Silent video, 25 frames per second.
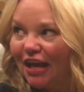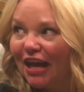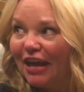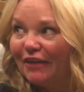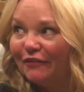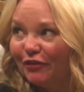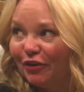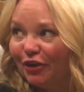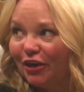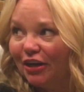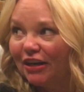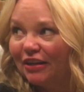
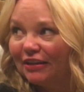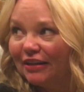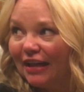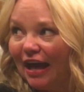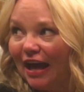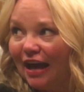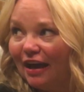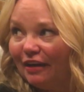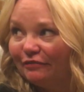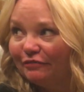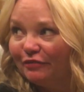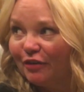If you're gonna
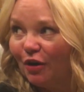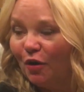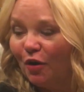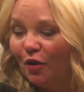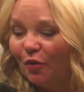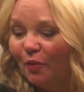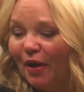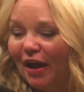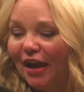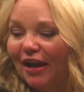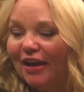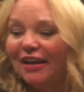laugh, go
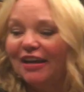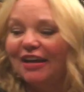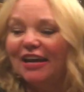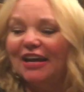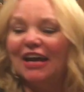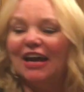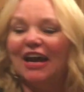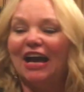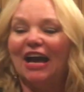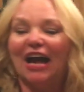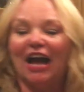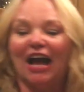away.
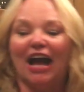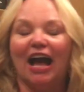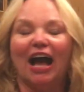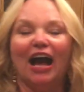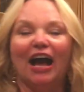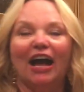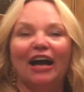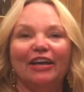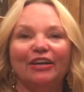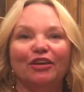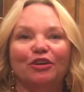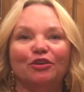
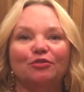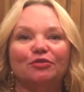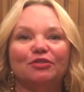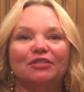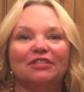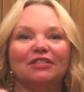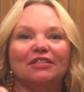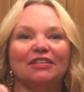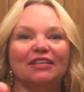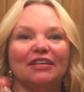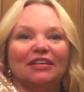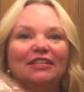I
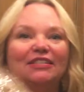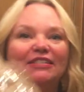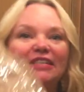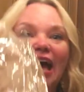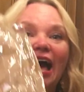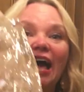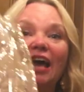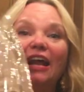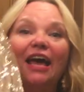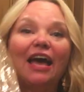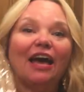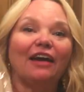use this.
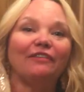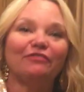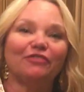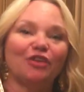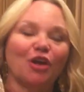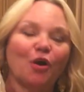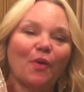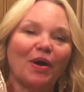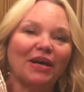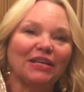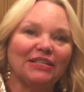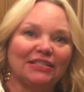I have
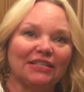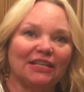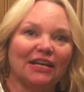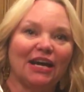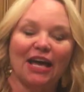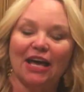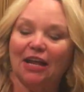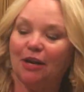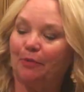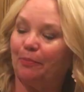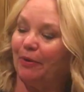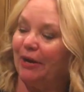no idea
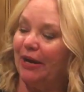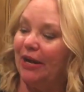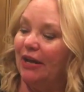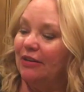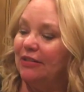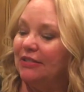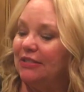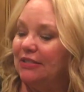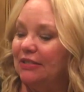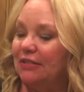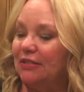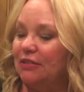how to
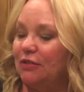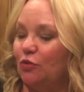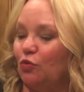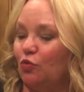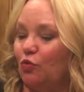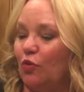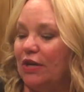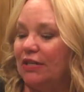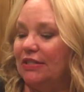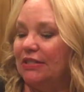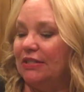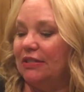pronounce this.
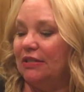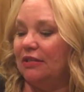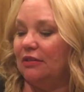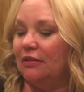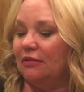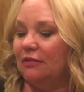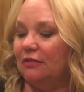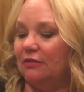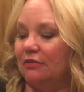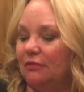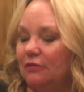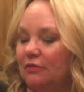
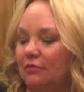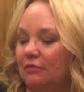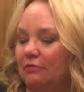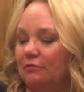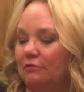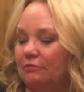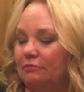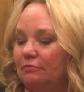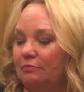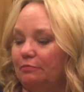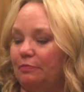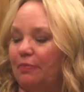Rustic,
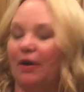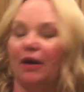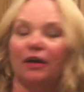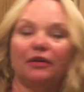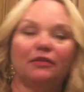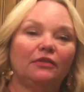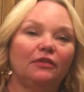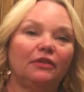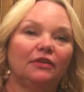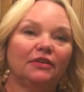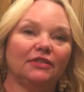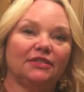
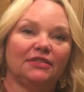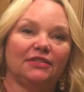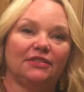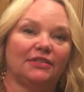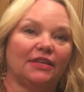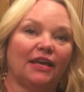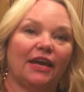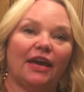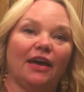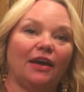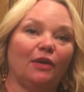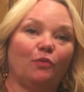pugless,
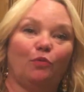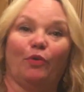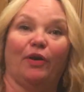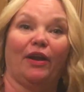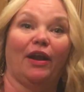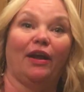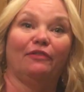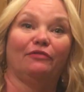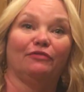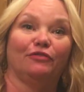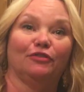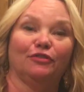say,
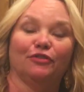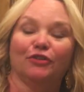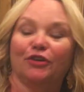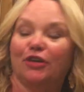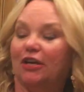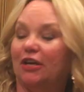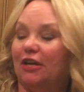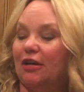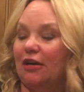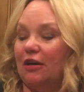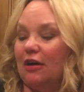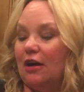whatever,
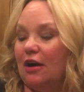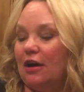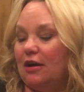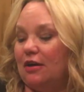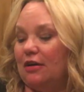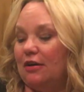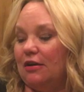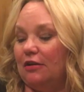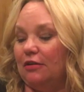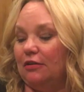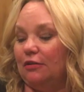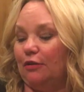
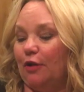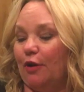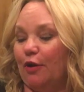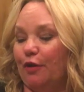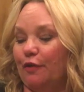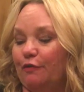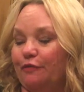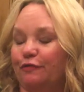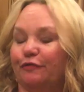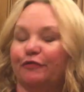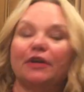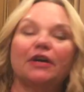
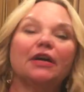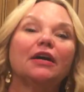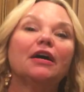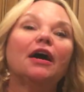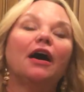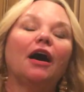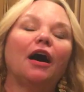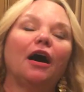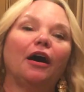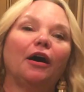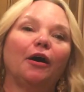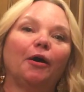
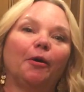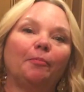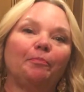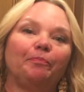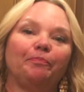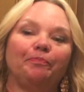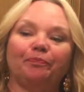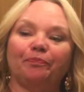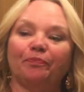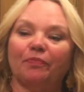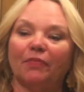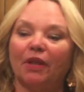
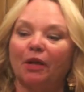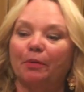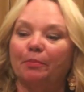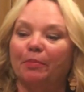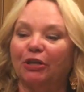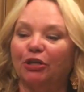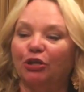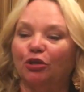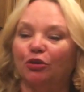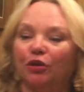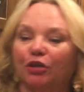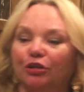loaf.
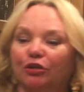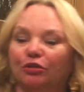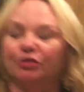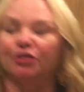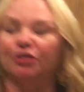But you can